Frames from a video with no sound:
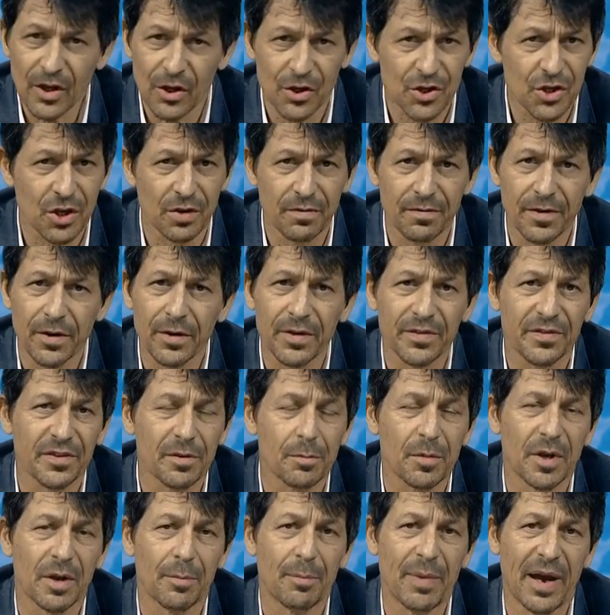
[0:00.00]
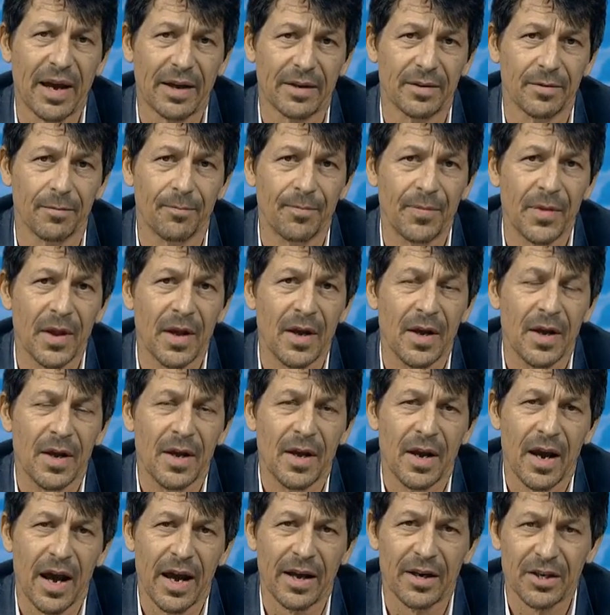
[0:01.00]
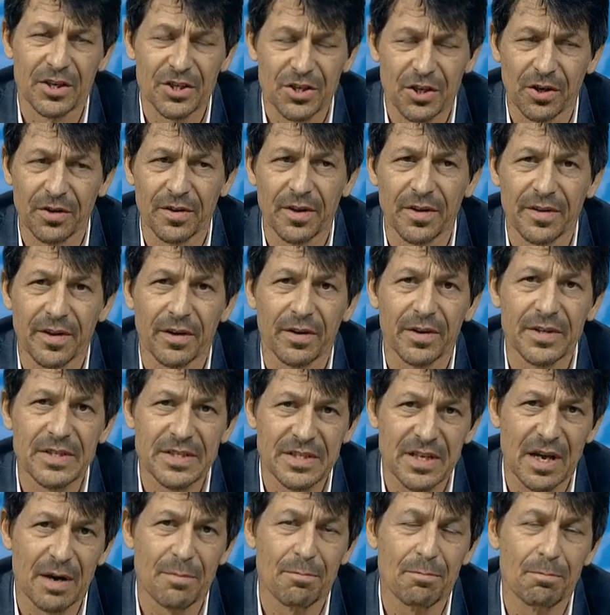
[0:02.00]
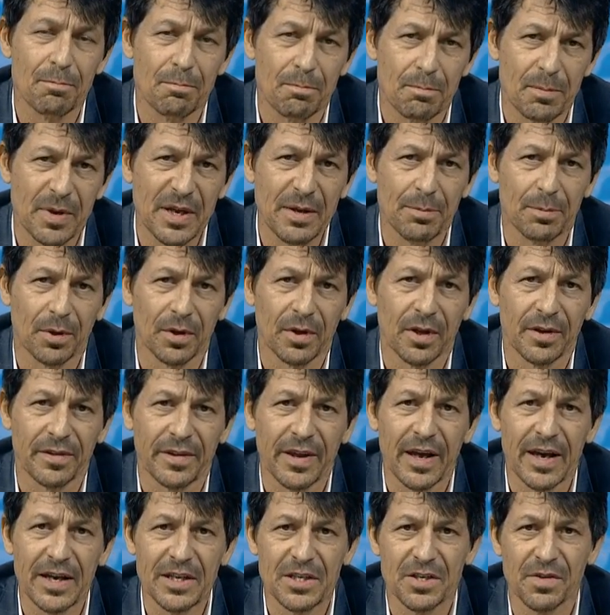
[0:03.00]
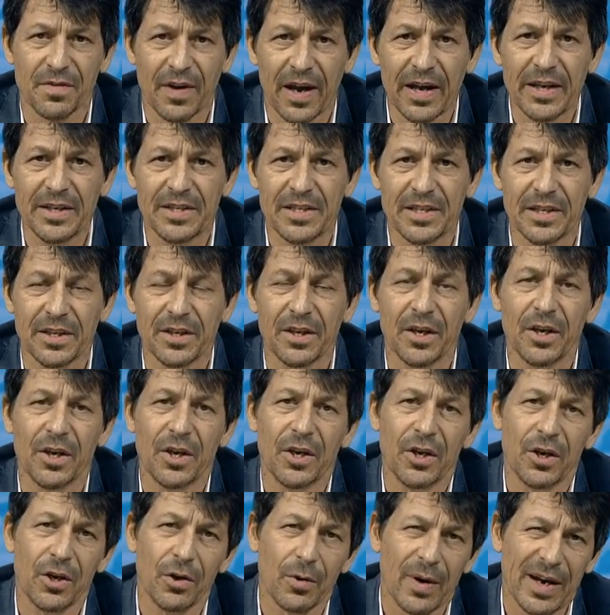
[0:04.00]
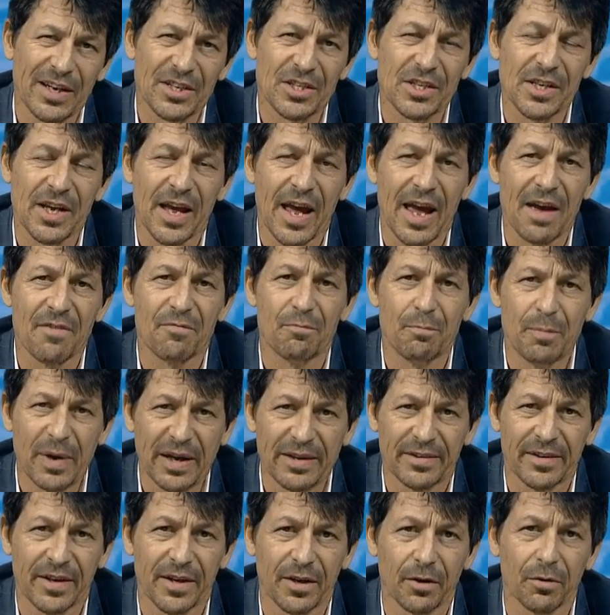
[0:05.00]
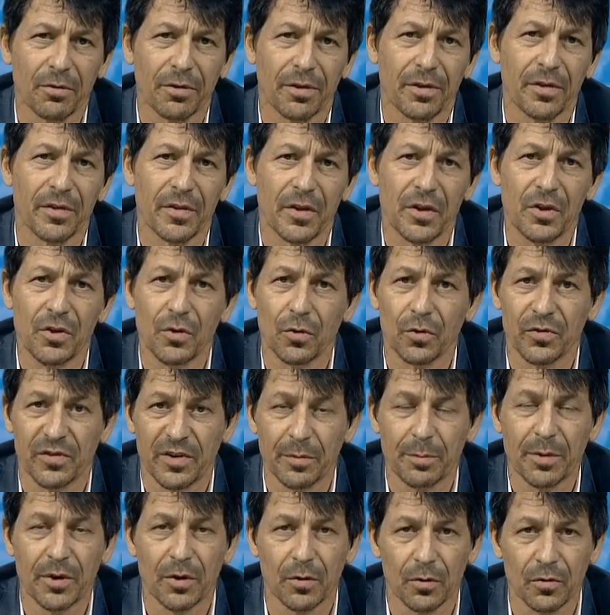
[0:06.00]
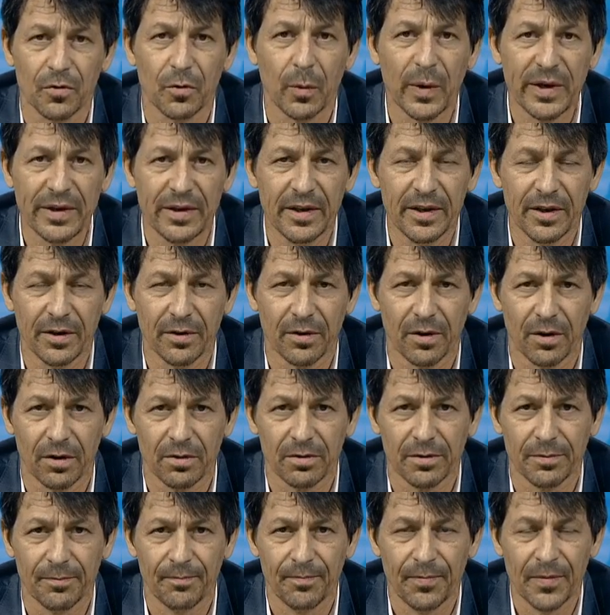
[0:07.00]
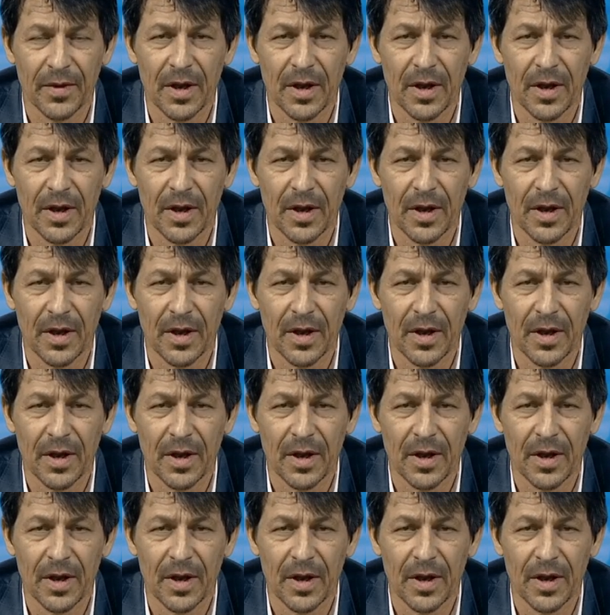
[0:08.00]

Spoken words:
Showed very similar pattern. And it showed that there are some people at the age of 80 who actually have better health than your typical 20-year-old.